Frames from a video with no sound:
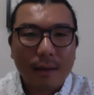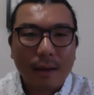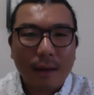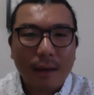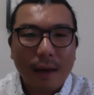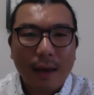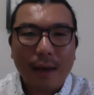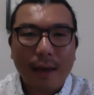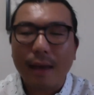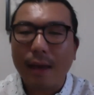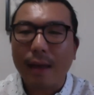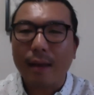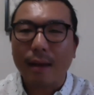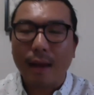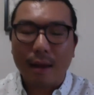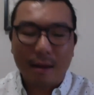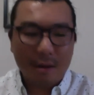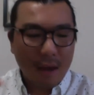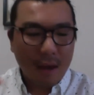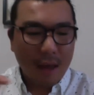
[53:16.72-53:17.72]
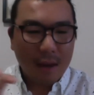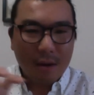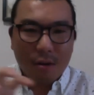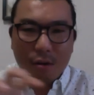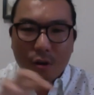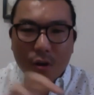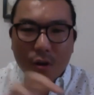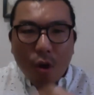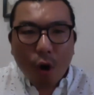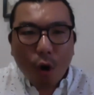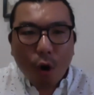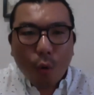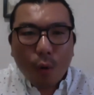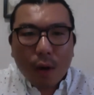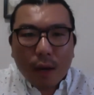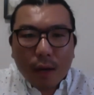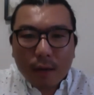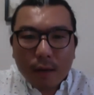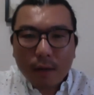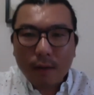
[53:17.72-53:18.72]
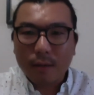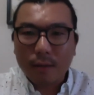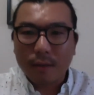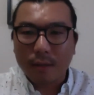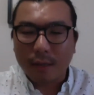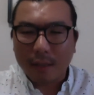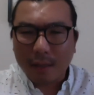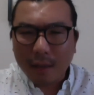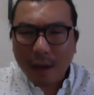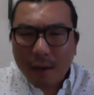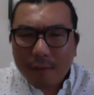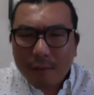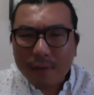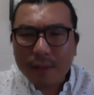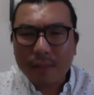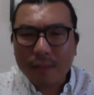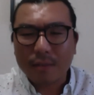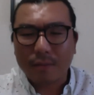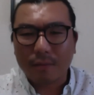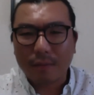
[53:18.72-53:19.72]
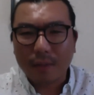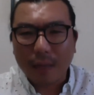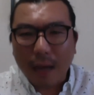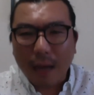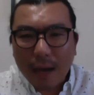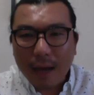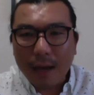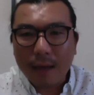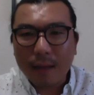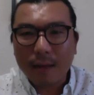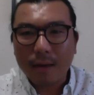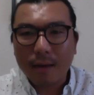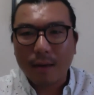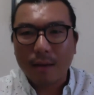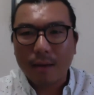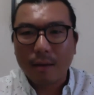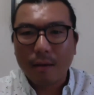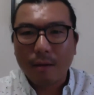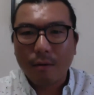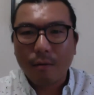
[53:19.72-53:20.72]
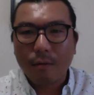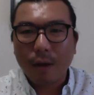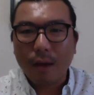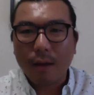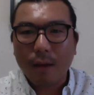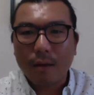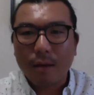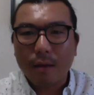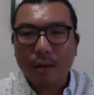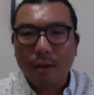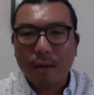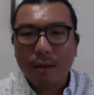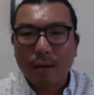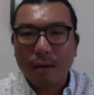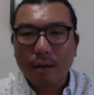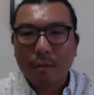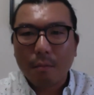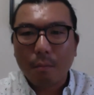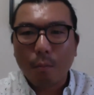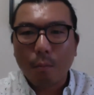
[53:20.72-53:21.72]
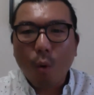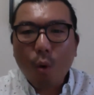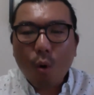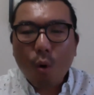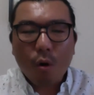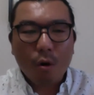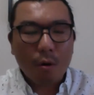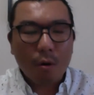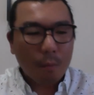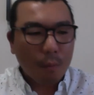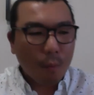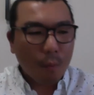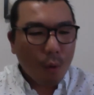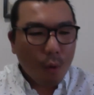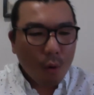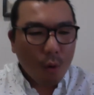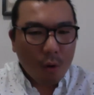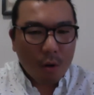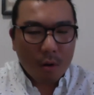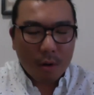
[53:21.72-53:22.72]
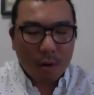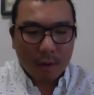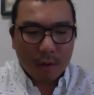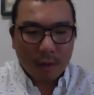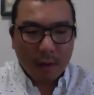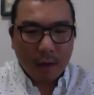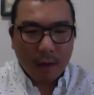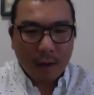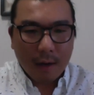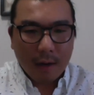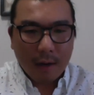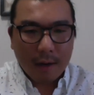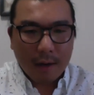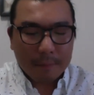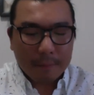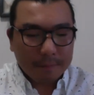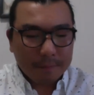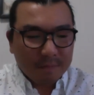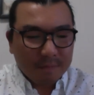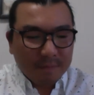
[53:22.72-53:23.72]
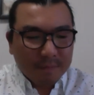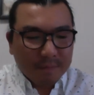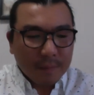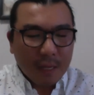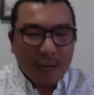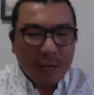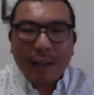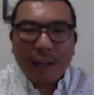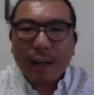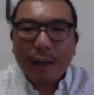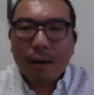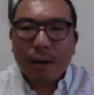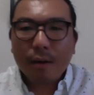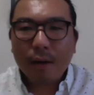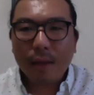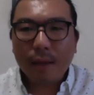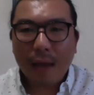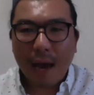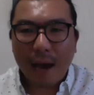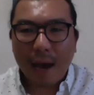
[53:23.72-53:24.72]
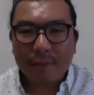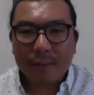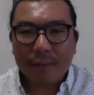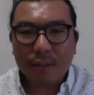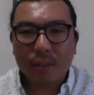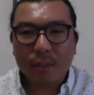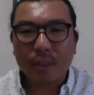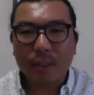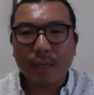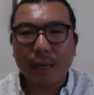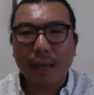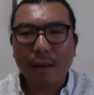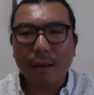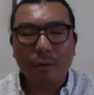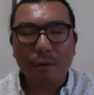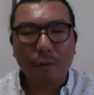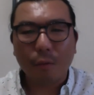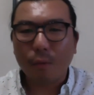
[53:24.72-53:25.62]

And knowing the covenants of God, right? More clearly after today,